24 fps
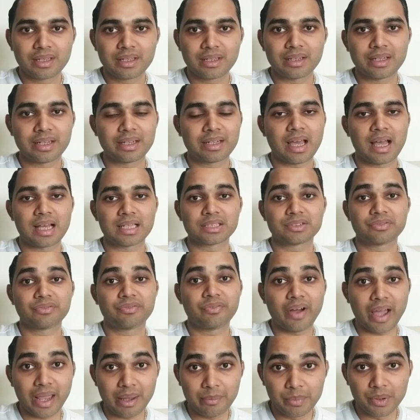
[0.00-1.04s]
It has
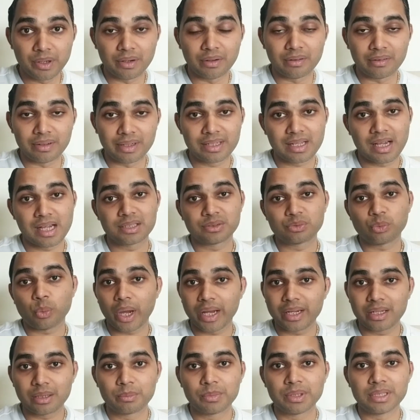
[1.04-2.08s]
fiber, it has
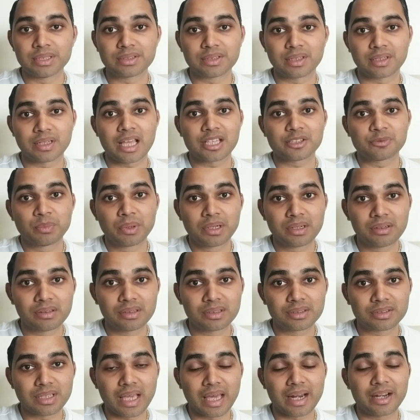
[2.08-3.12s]
vitamins, it has
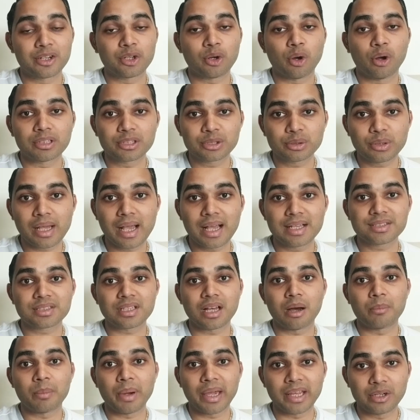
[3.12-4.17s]
minerals, and it also has
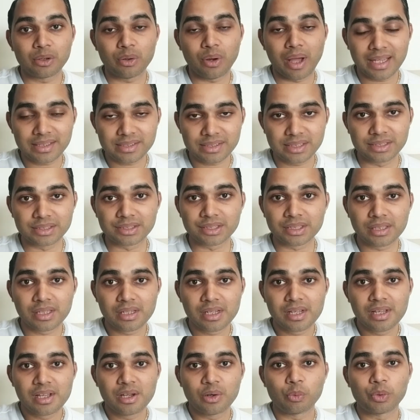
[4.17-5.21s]
amino acids,
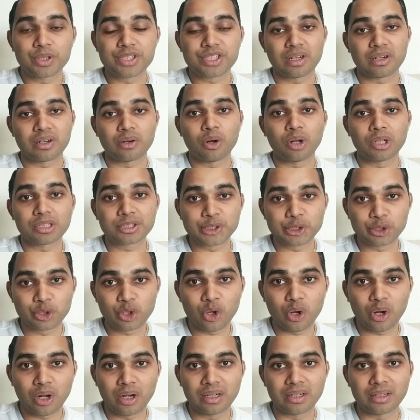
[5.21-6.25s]
which are also
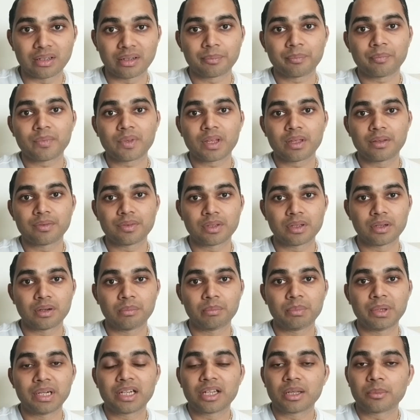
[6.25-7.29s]
called the
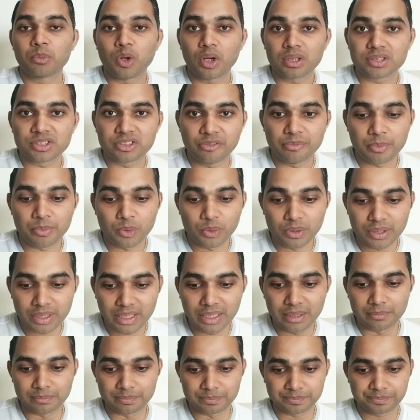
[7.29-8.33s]
building blocks of
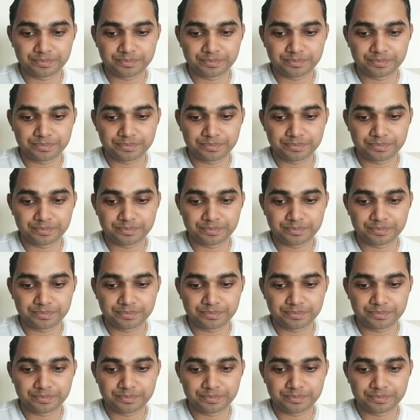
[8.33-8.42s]
protein.